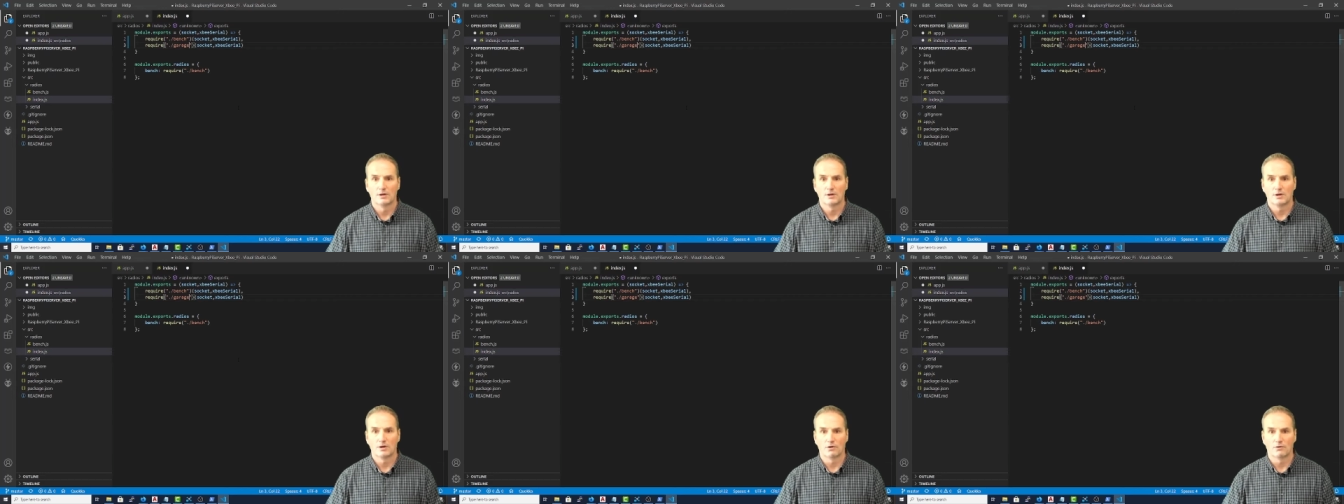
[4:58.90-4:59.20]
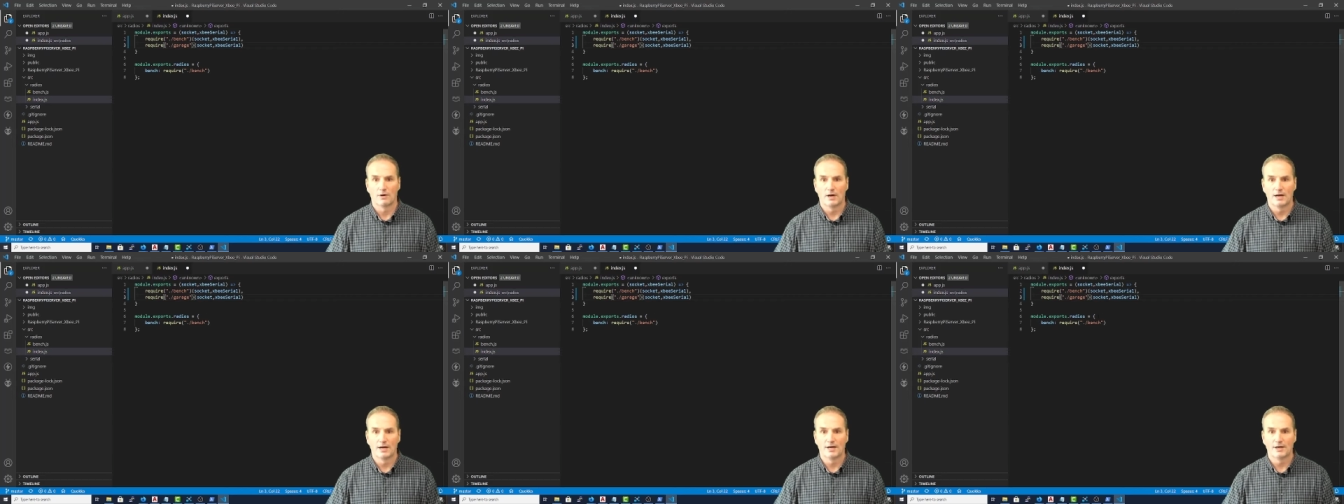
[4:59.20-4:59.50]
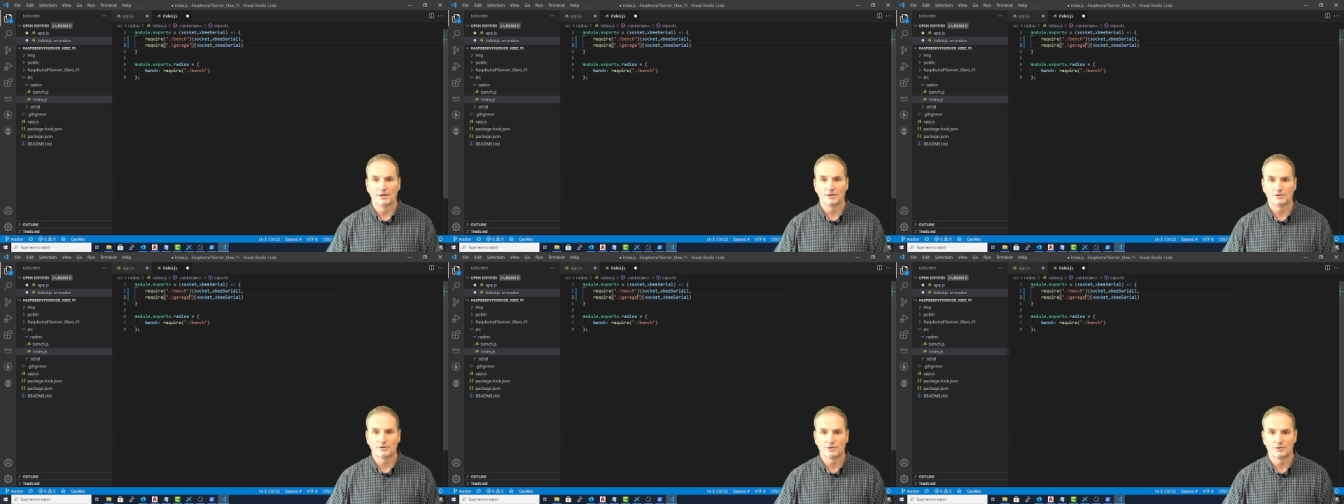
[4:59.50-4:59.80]

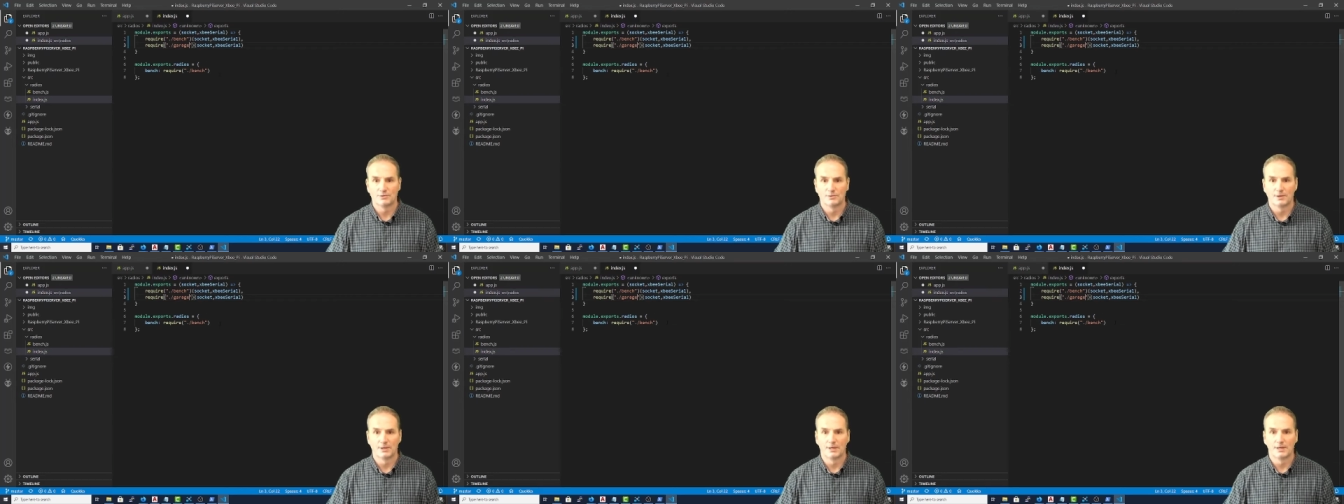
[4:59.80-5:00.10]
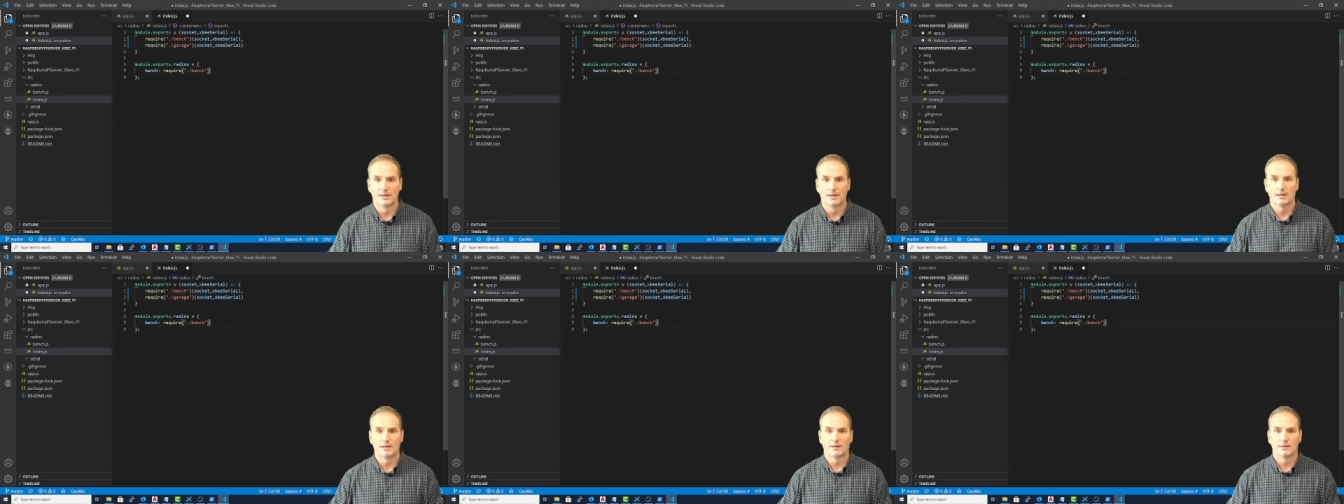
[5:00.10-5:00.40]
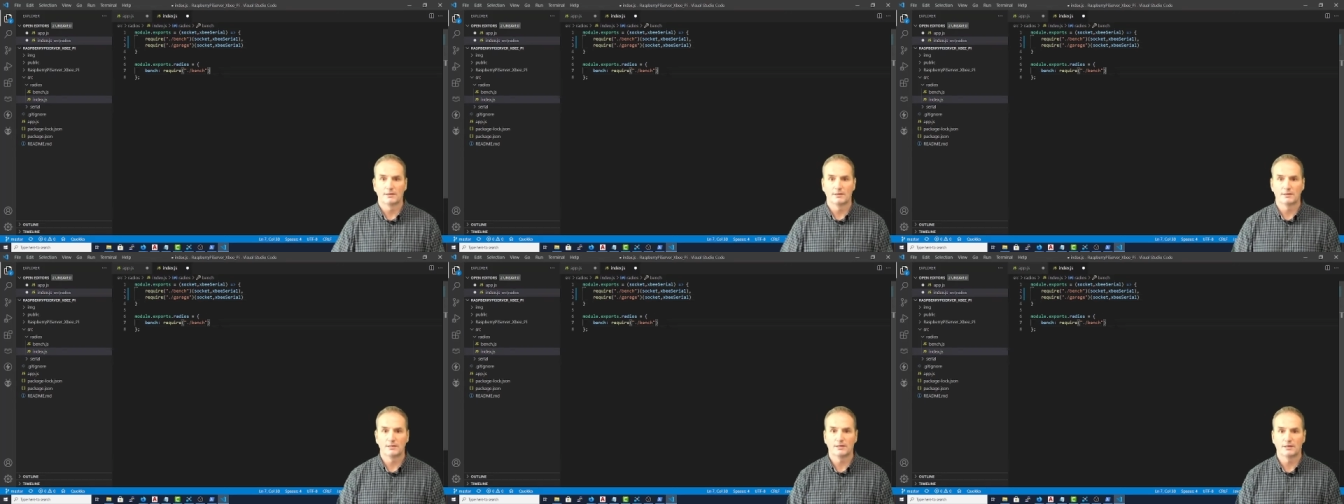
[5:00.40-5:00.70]
garage. You would
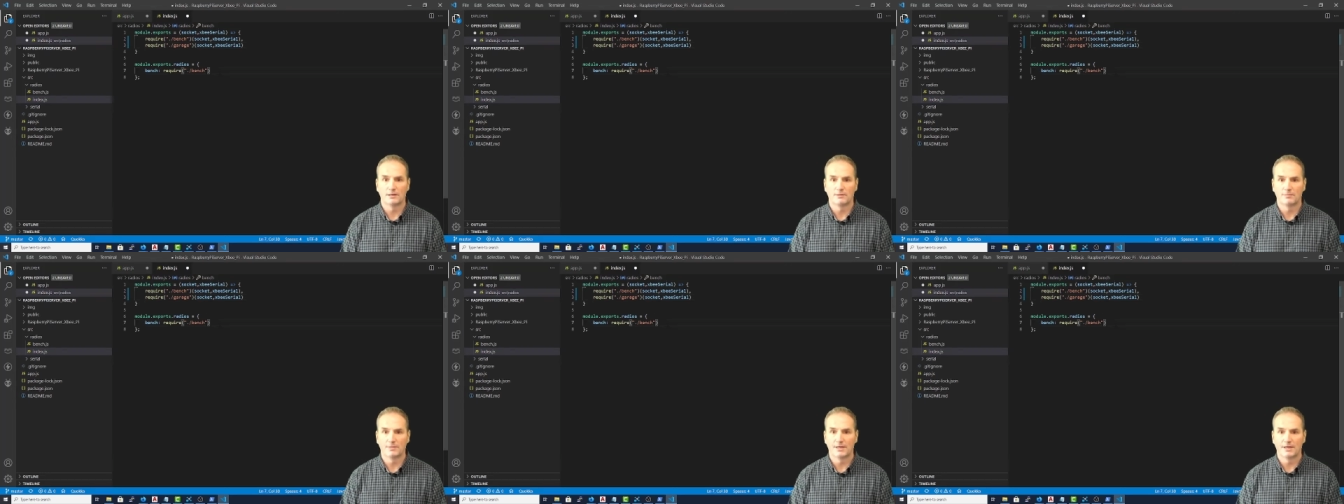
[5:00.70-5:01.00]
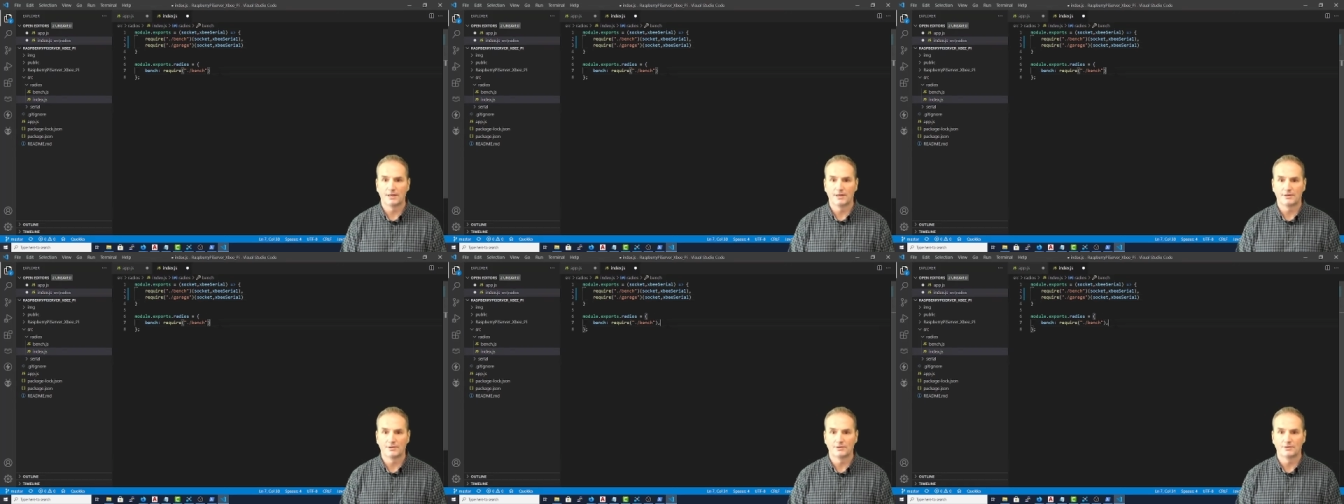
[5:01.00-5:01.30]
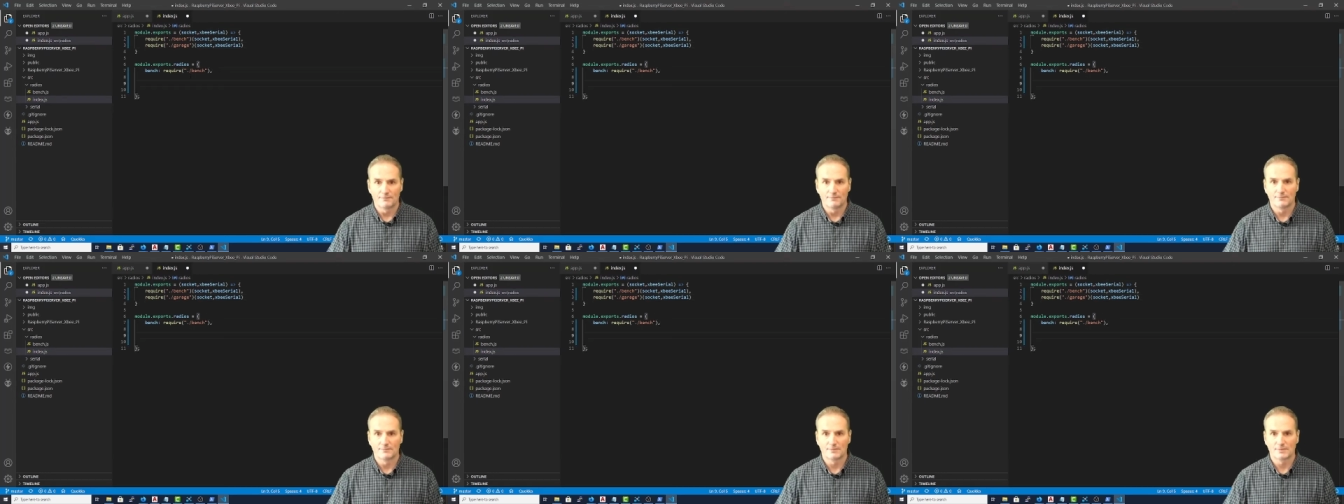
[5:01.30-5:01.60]
come here,
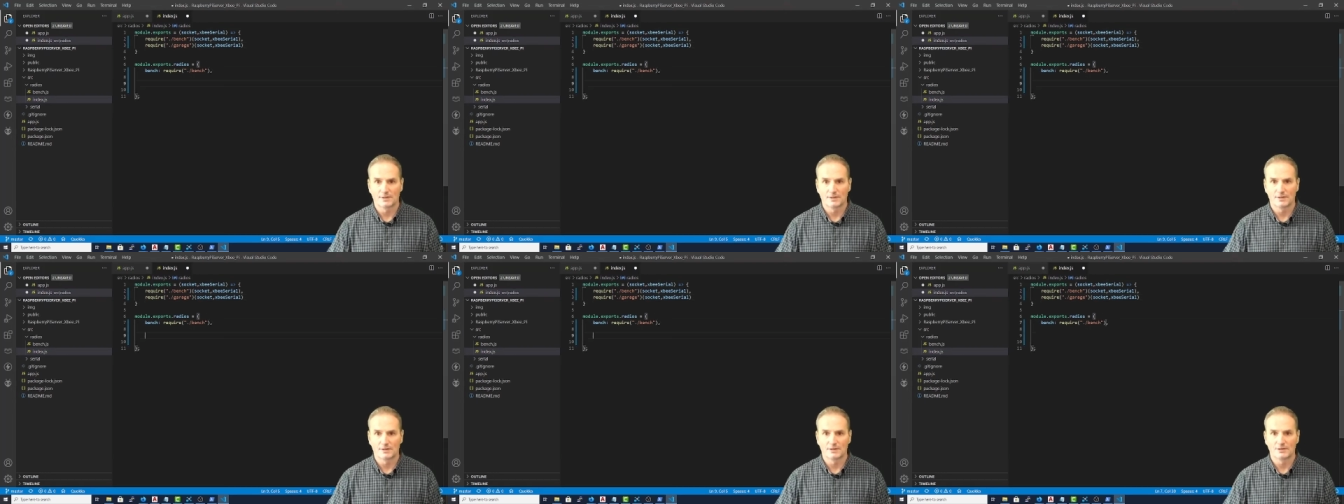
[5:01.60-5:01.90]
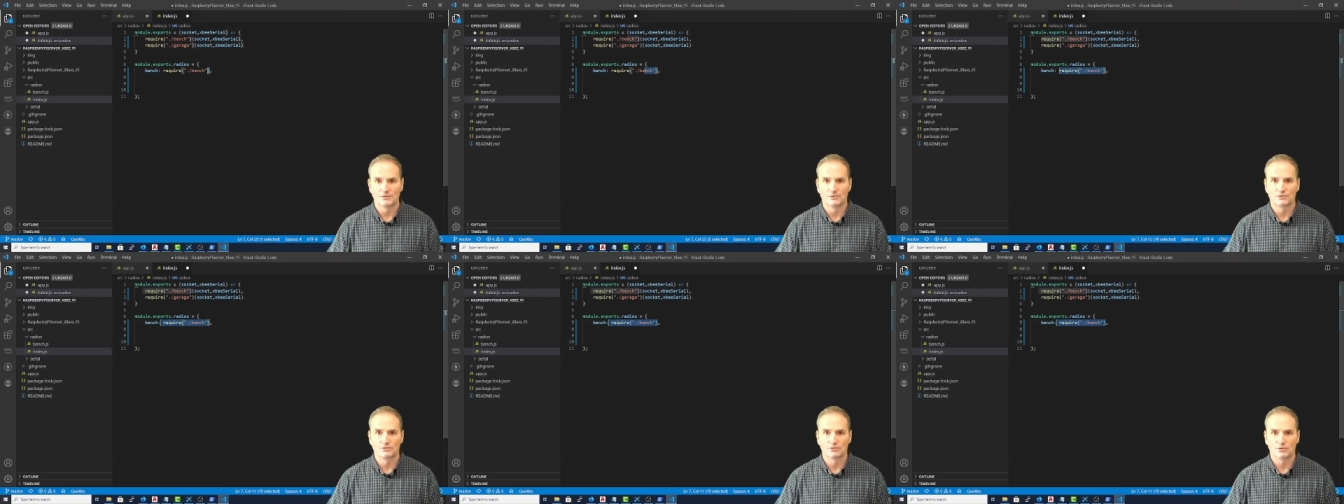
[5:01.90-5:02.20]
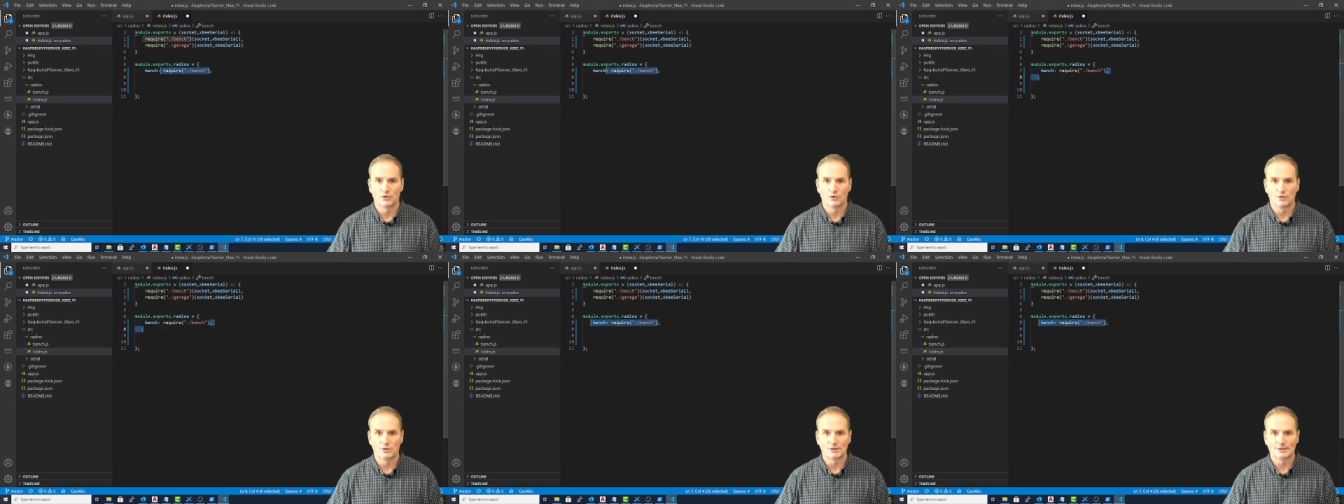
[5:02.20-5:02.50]
do
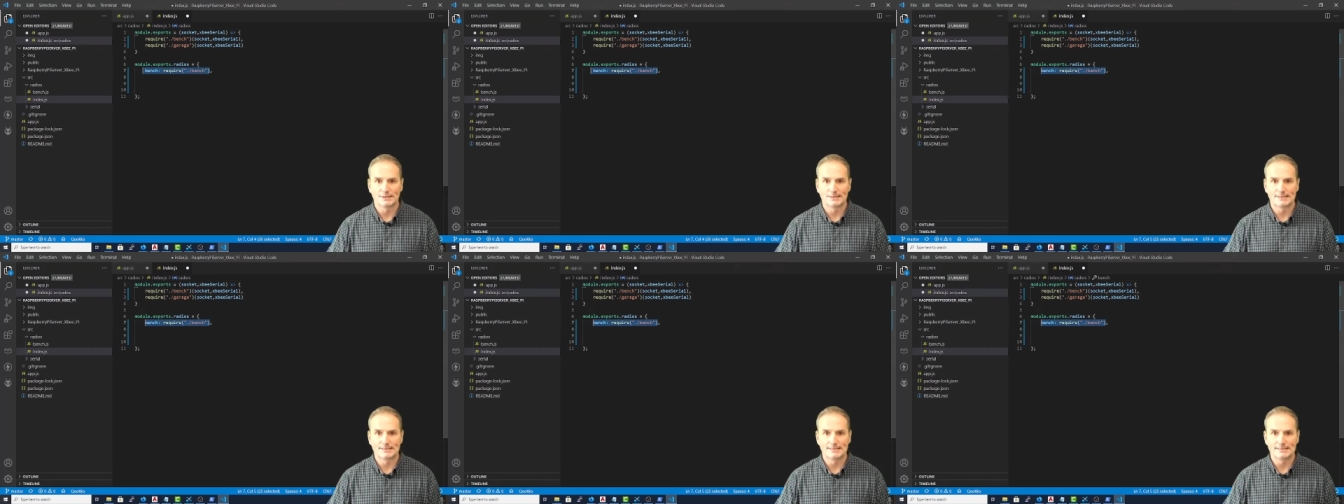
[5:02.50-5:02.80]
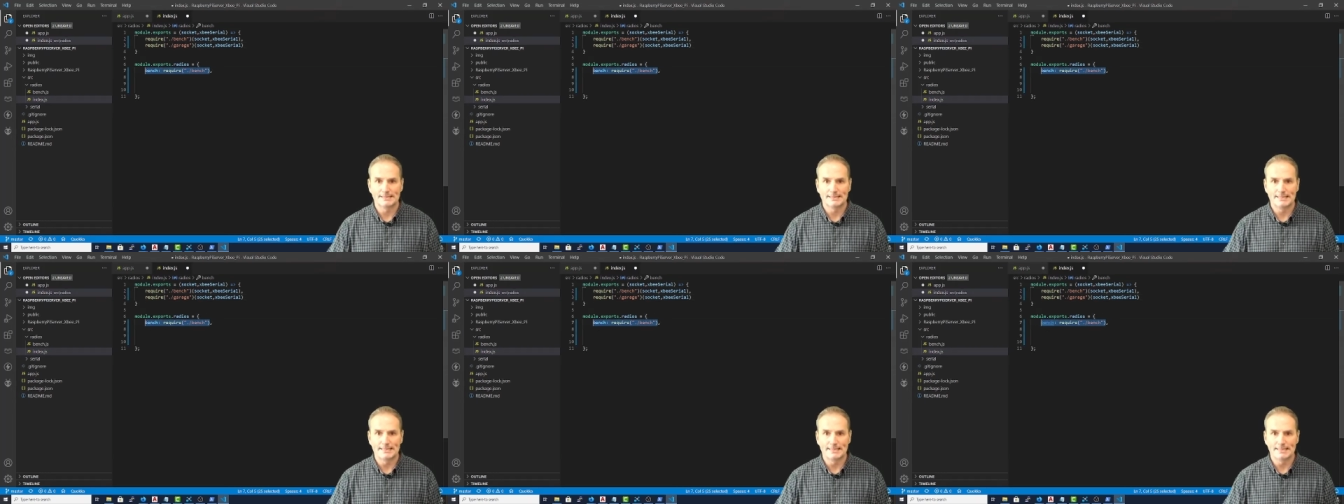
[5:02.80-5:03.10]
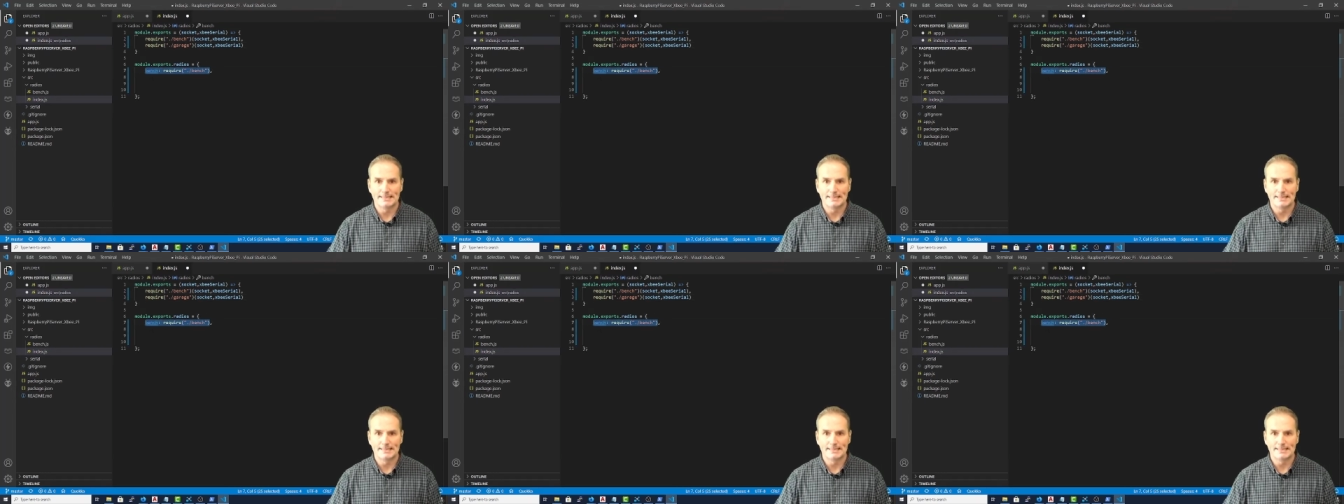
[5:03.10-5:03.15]
Control C